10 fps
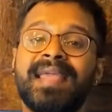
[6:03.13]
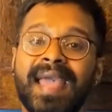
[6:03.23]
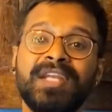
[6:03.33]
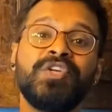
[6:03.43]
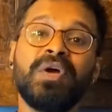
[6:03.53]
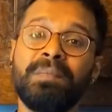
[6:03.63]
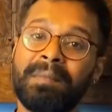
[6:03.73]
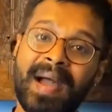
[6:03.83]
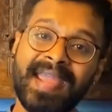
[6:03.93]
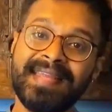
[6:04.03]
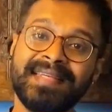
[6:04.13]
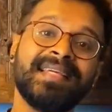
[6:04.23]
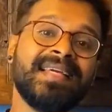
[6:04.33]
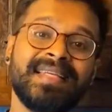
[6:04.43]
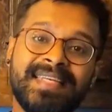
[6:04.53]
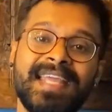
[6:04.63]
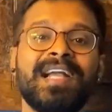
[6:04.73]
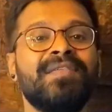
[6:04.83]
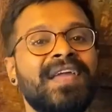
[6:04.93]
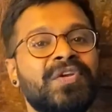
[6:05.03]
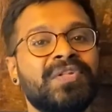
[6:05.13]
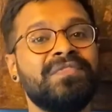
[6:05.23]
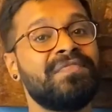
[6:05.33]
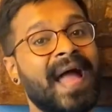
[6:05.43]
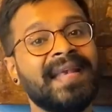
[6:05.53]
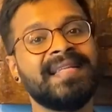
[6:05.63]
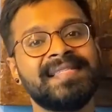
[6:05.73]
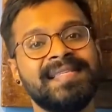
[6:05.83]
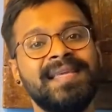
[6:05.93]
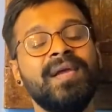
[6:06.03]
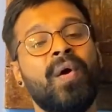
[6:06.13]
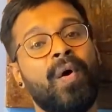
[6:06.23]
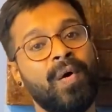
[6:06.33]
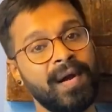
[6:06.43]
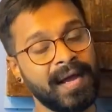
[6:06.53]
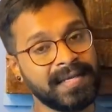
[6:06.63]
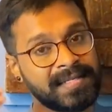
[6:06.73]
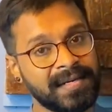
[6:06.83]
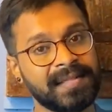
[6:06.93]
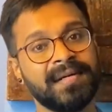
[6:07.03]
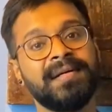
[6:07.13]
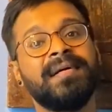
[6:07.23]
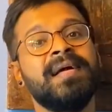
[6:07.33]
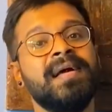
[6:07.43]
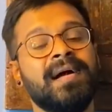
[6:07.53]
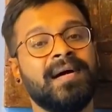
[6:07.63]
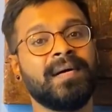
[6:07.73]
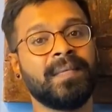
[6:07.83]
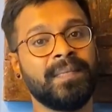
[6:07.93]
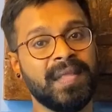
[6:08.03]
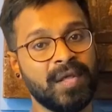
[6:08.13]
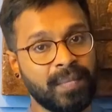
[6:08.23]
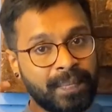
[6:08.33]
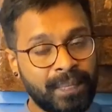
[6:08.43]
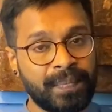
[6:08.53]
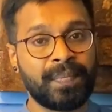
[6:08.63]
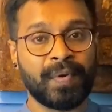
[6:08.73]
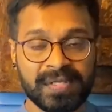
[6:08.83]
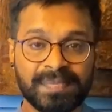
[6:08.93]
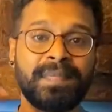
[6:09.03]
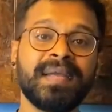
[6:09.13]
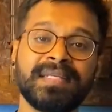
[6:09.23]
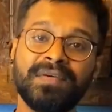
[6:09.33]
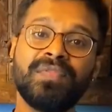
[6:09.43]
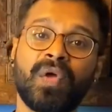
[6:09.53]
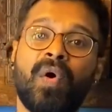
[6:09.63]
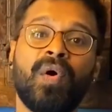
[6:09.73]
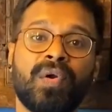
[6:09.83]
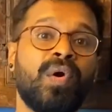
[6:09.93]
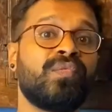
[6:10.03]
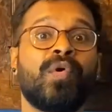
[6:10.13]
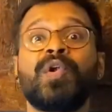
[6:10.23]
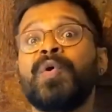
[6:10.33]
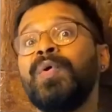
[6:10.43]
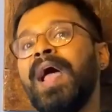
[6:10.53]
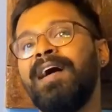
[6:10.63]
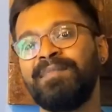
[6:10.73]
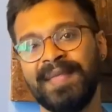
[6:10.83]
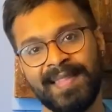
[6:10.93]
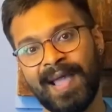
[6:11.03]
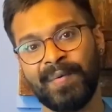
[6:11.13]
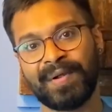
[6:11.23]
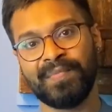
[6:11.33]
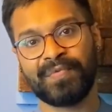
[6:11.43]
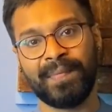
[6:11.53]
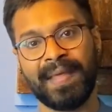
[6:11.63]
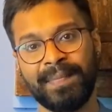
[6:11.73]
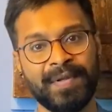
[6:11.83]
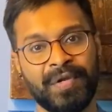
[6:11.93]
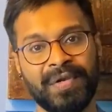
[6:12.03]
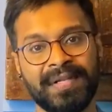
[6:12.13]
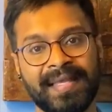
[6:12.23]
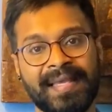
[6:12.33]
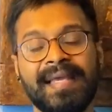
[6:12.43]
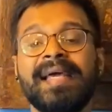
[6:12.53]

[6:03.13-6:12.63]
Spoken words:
get your mind take away into the fantasy or under the prospective thought of what could have been the outcome from that particular thing.